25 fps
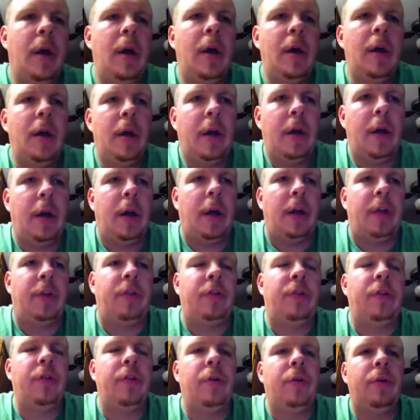Alright,
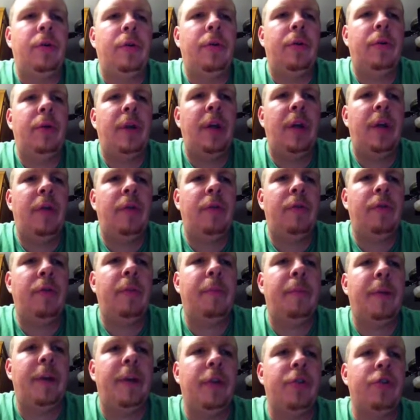so here's a
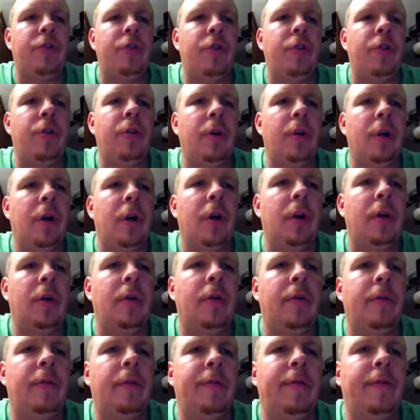picture
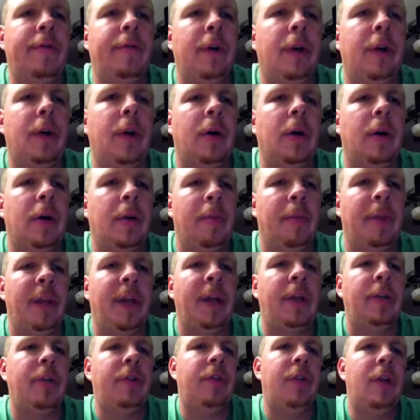of a
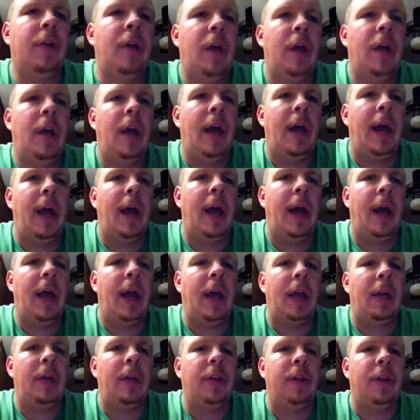plant,
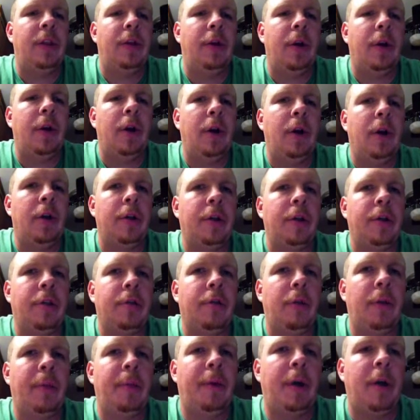and there are
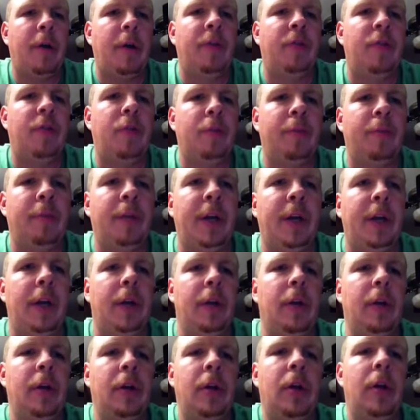three parts to a
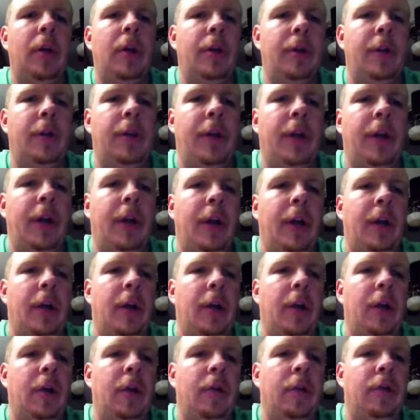plant.
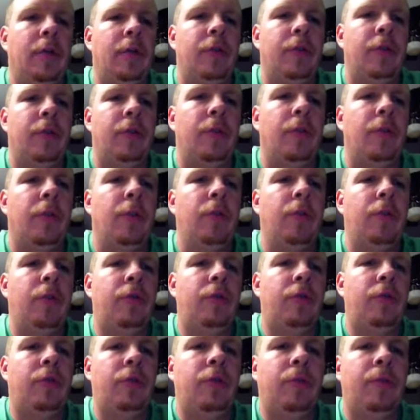There's the
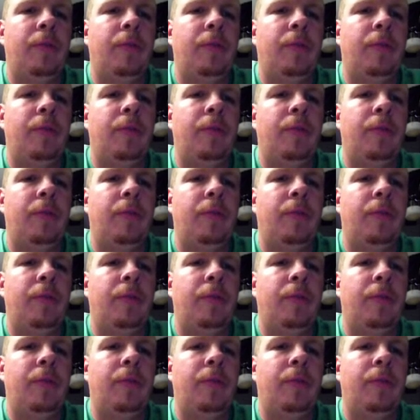roots,